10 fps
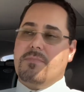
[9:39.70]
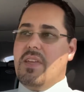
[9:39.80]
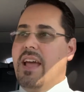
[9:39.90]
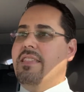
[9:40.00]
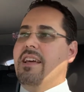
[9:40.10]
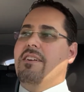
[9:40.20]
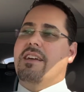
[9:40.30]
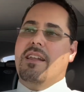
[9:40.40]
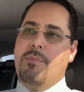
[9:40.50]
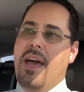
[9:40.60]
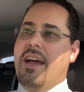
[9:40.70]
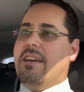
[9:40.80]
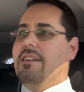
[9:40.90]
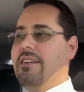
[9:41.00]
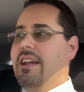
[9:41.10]
And then I'll get it back
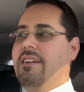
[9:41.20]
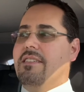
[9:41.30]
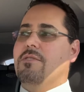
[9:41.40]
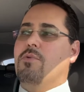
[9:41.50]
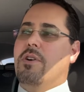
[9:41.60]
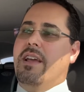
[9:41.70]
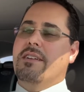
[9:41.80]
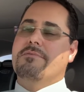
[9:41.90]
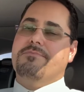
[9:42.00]
and I'll get another warning.